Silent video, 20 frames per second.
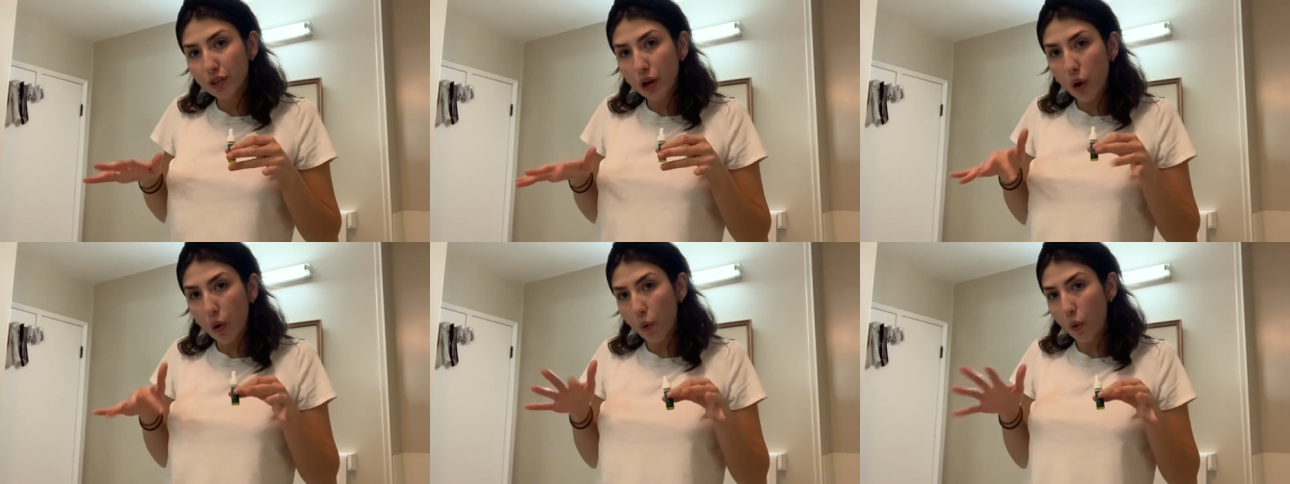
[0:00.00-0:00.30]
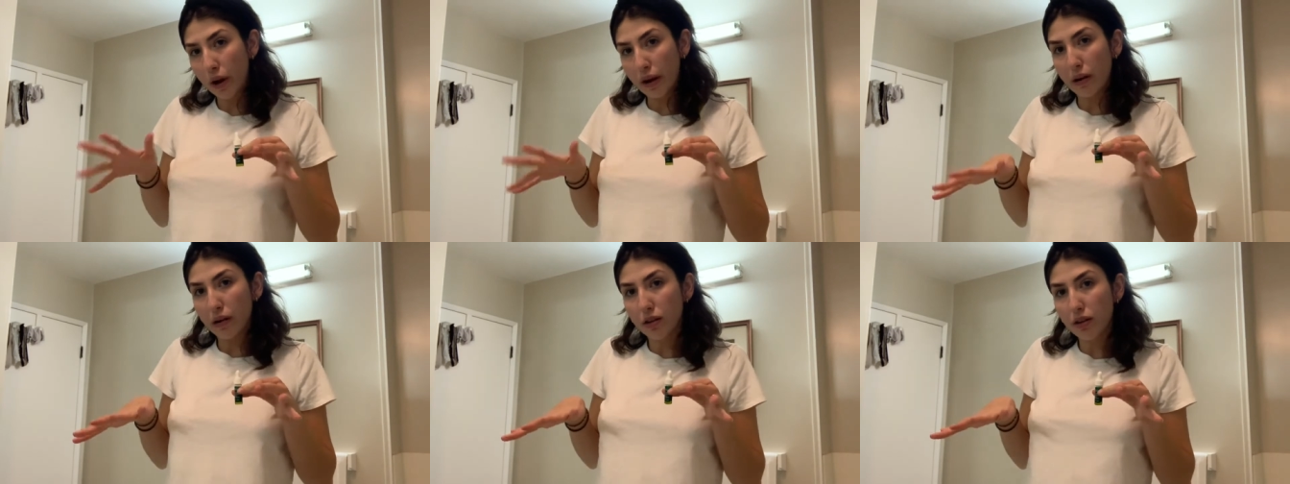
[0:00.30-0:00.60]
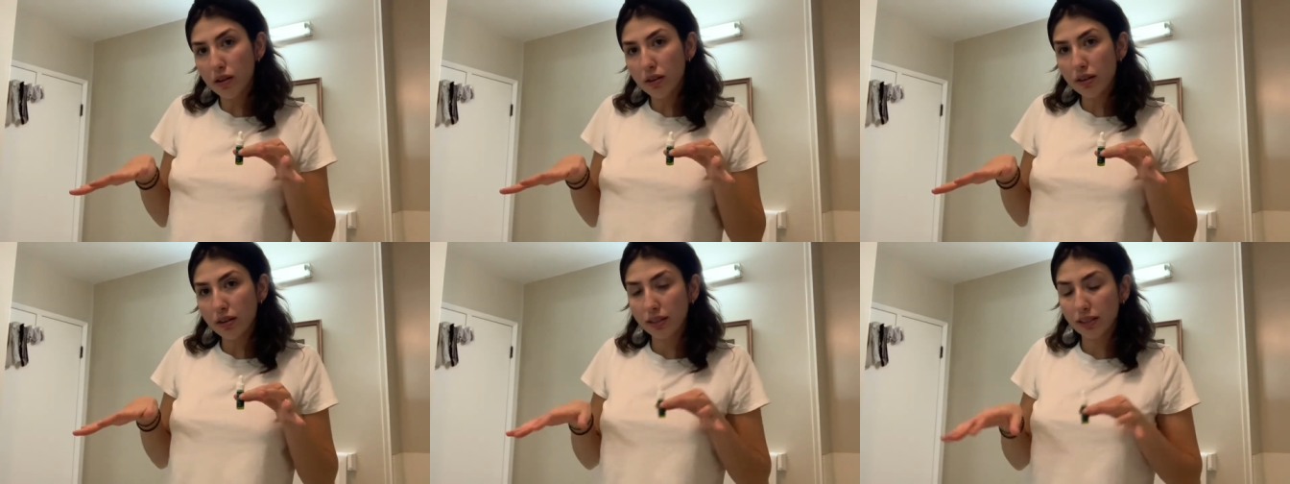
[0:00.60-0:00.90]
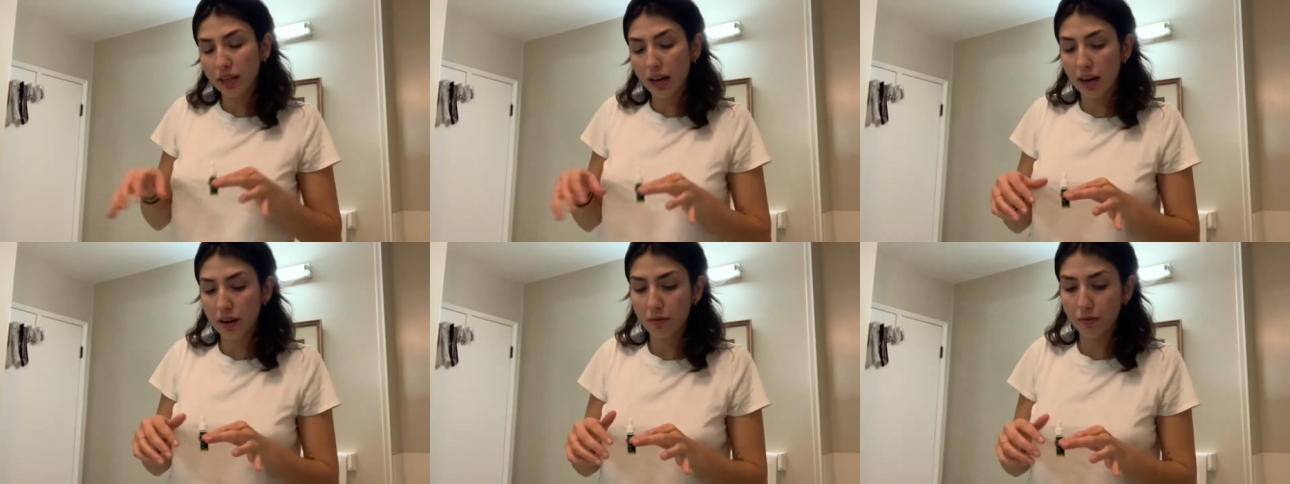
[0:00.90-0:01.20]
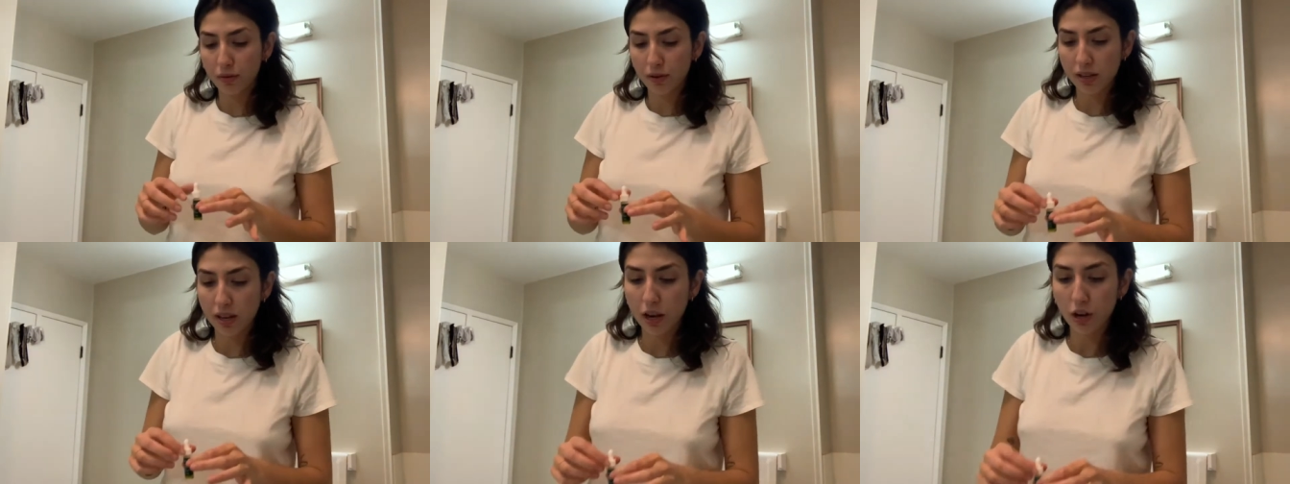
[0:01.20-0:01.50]
oil, is kind of
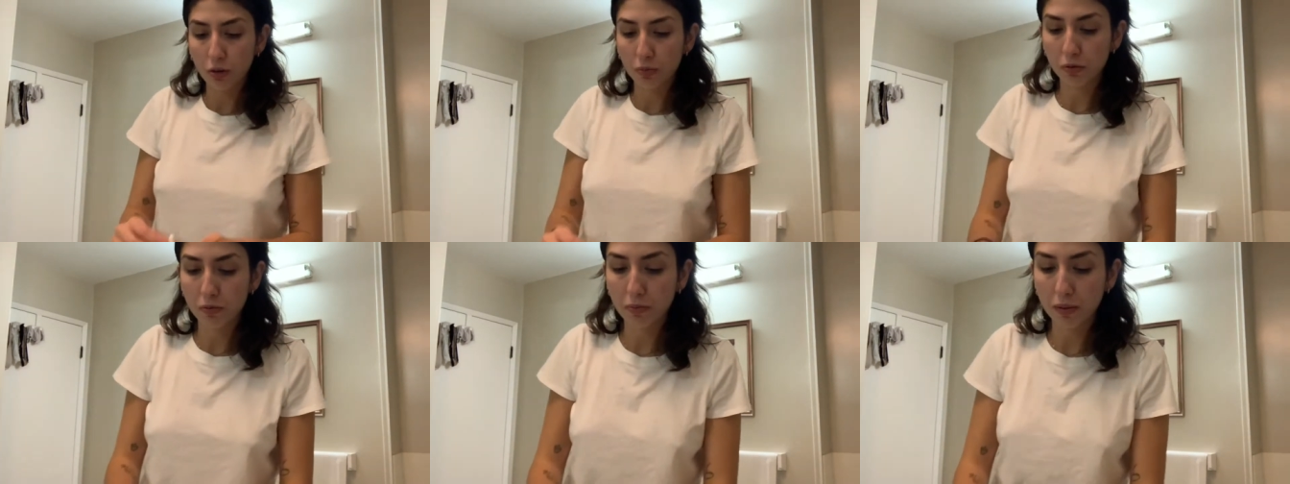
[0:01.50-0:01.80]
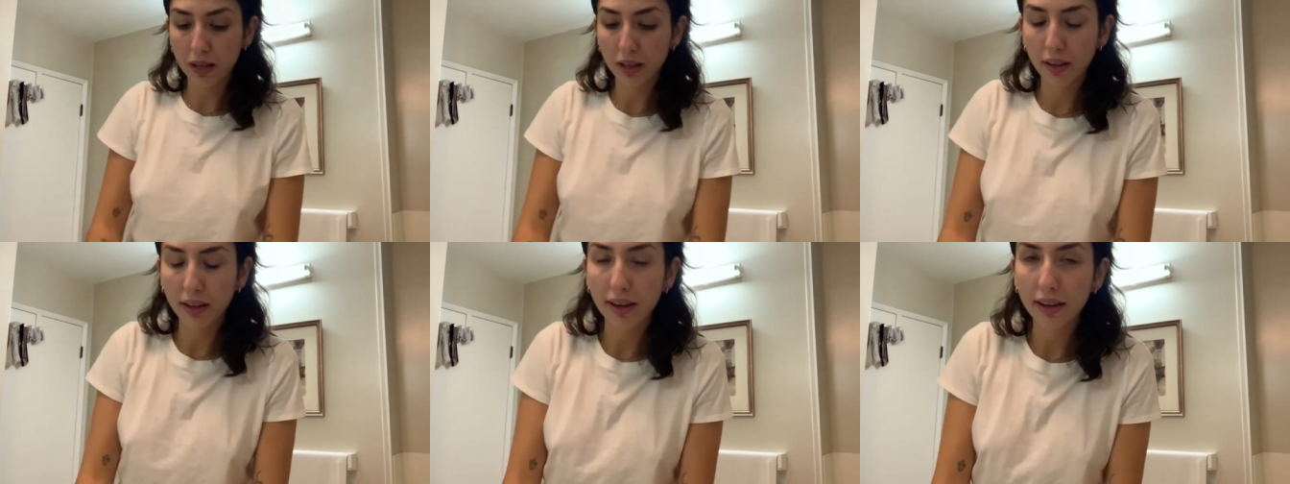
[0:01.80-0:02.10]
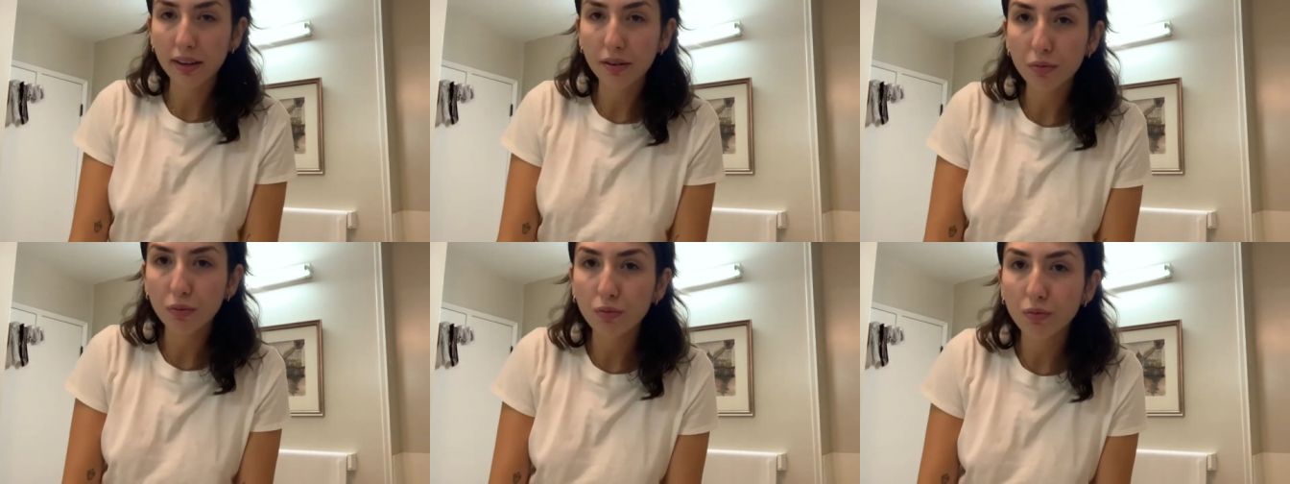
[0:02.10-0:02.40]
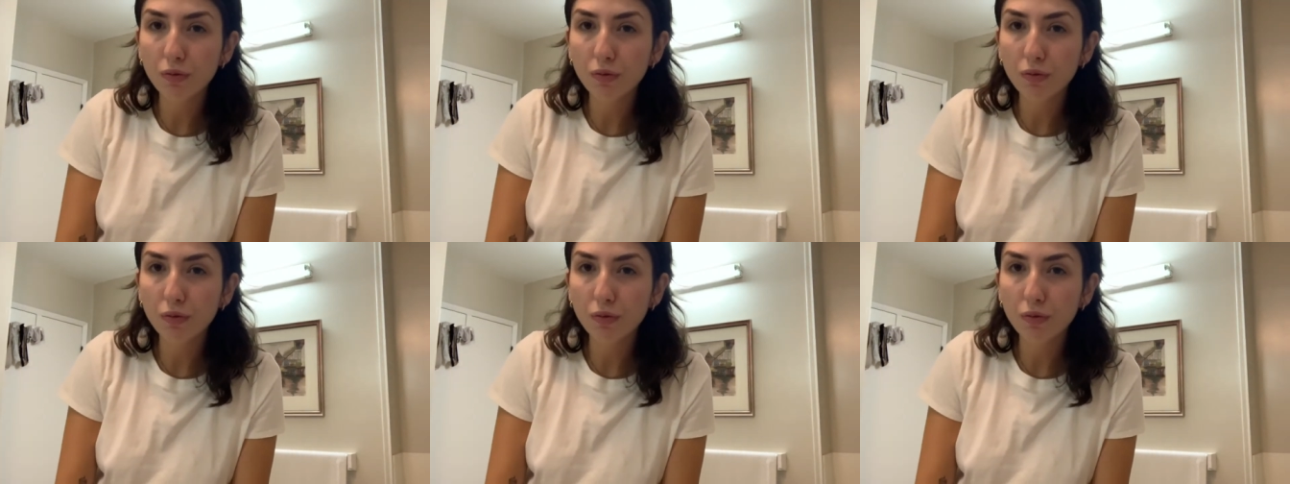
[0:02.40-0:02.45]
what's helped me like